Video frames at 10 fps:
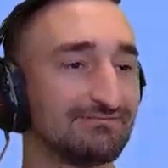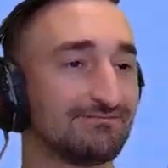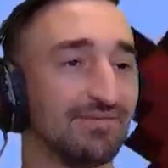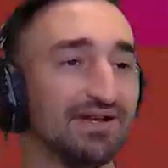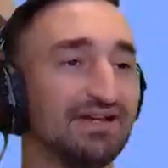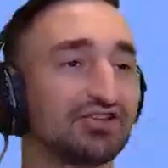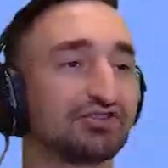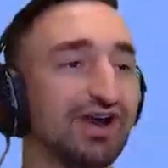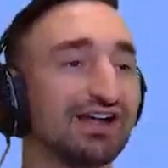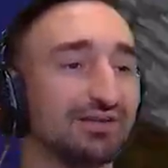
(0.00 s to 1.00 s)
We need to
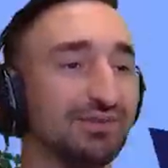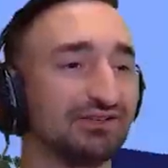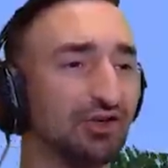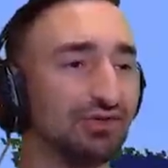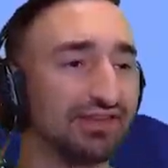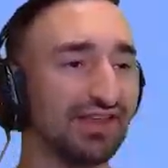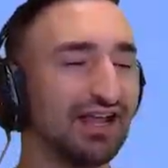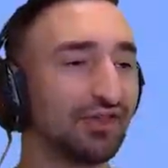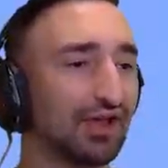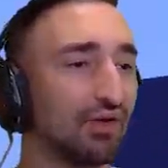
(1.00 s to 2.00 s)
distract him, dude. The thing
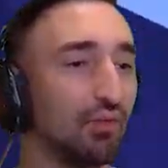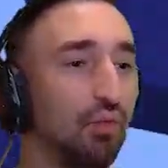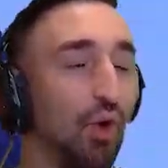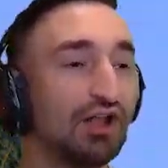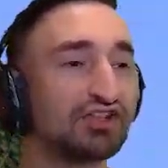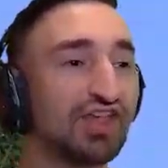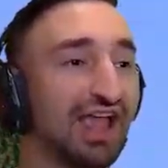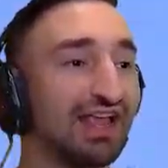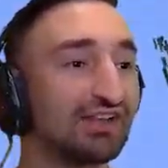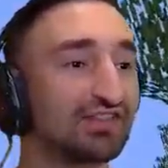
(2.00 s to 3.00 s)
is, like, what just
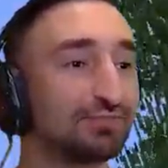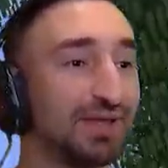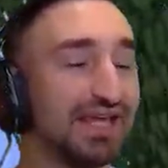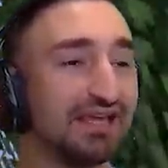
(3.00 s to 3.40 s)
he got Did speed?